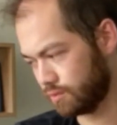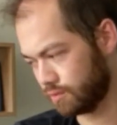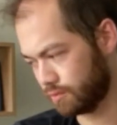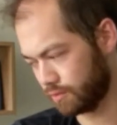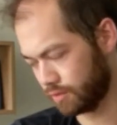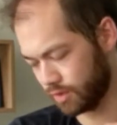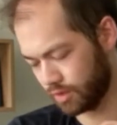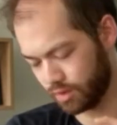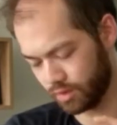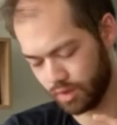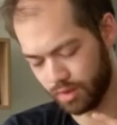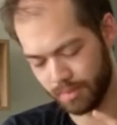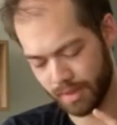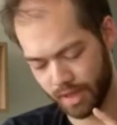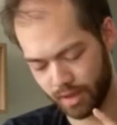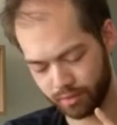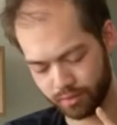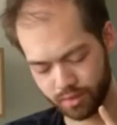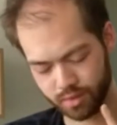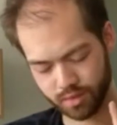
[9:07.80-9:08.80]
For
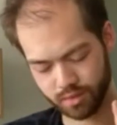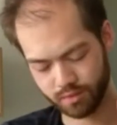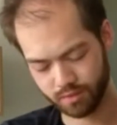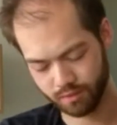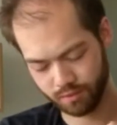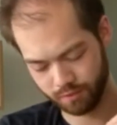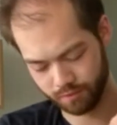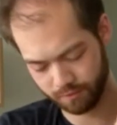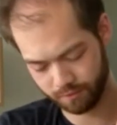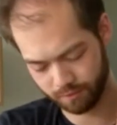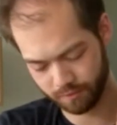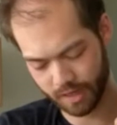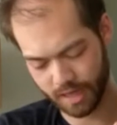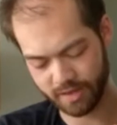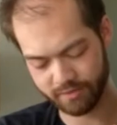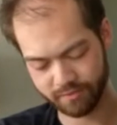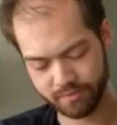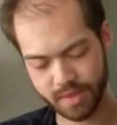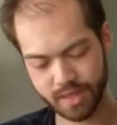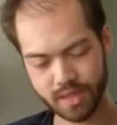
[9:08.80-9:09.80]
about
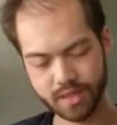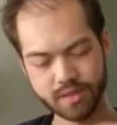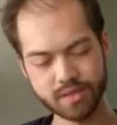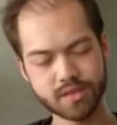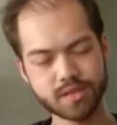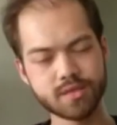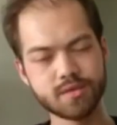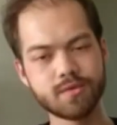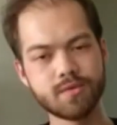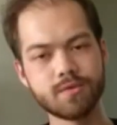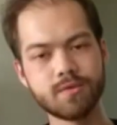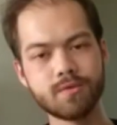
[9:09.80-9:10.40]
5 minutes.